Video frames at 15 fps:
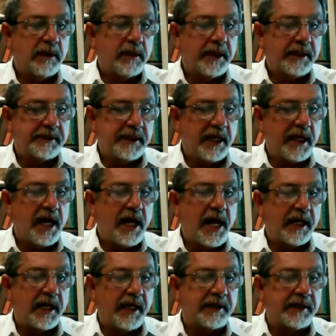say I
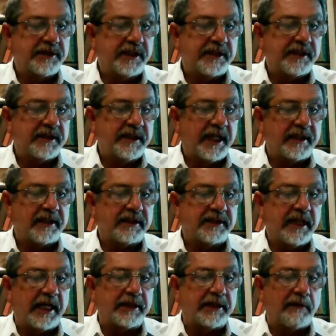allege that the
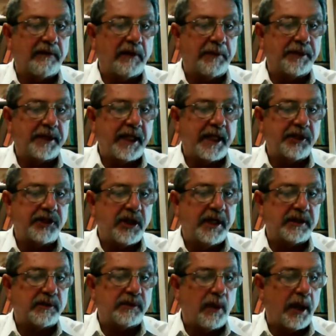statute of limitation
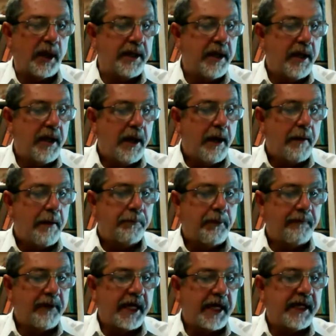has run,
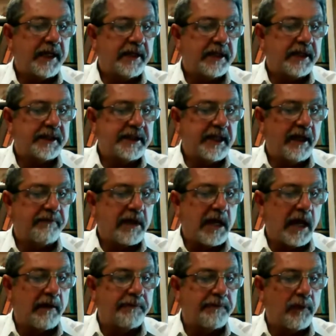preventing the state of
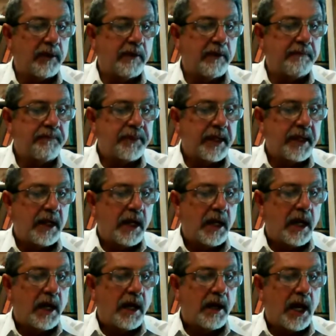California
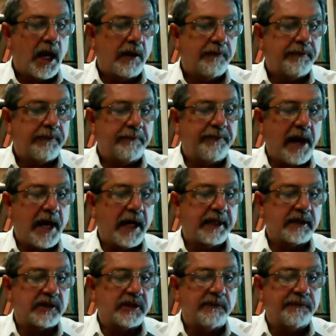from
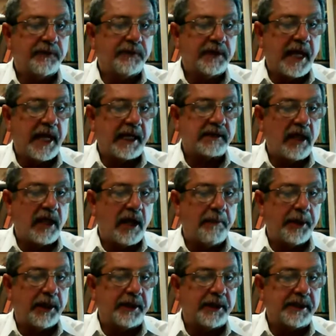filing suit for tax
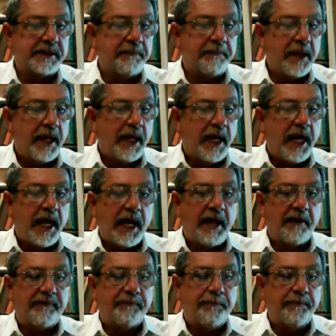liabilities.
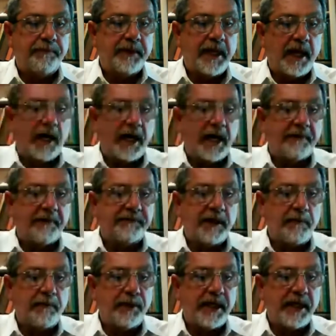
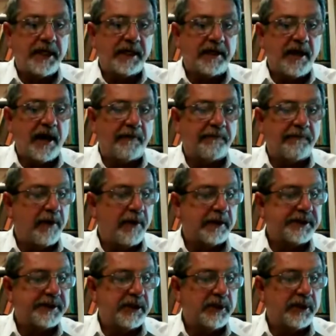FTB did not file
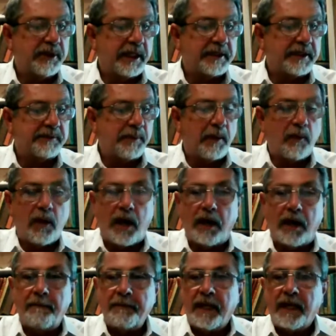suit against Benoit.
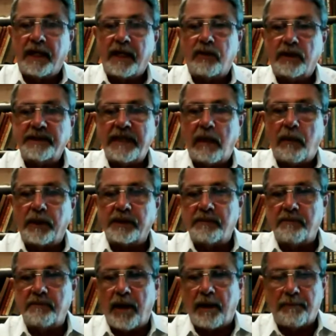And of course, that
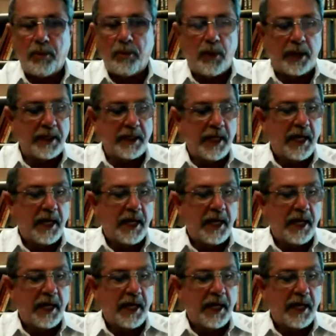wasn't my point.